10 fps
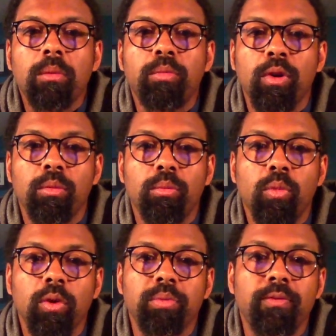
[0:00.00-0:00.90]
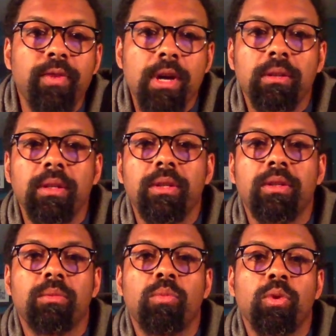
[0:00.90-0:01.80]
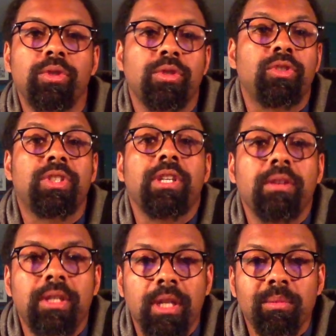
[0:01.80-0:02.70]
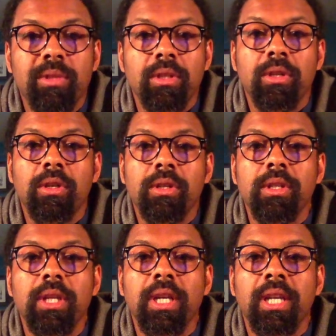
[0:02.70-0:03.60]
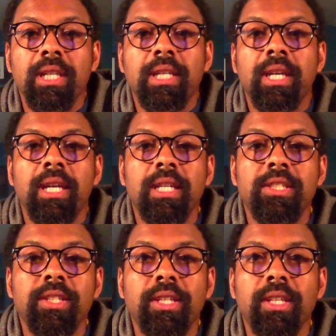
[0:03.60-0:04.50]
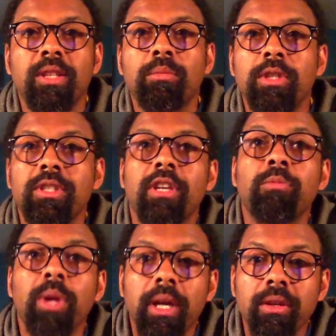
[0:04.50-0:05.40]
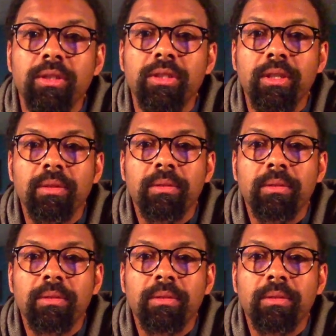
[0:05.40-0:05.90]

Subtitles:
but more profoundly, the more sincere attempt to learn and engage in the music of black culture.